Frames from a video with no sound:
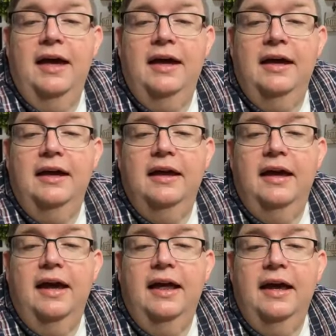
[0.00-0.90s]

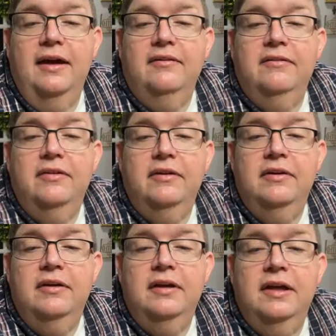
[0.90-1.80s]
I I have
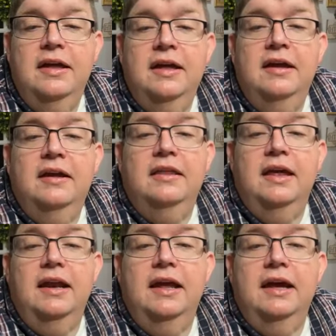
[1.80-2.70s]

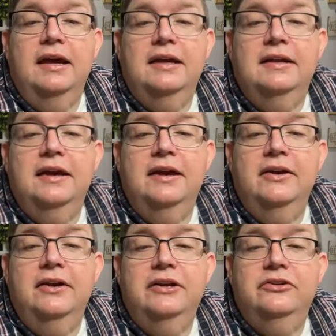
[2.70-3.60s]
that egg
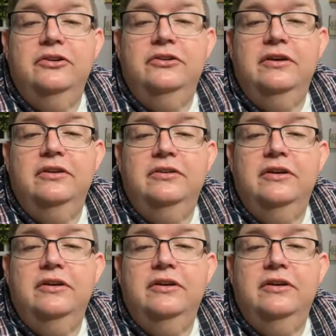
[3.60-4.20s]
container and just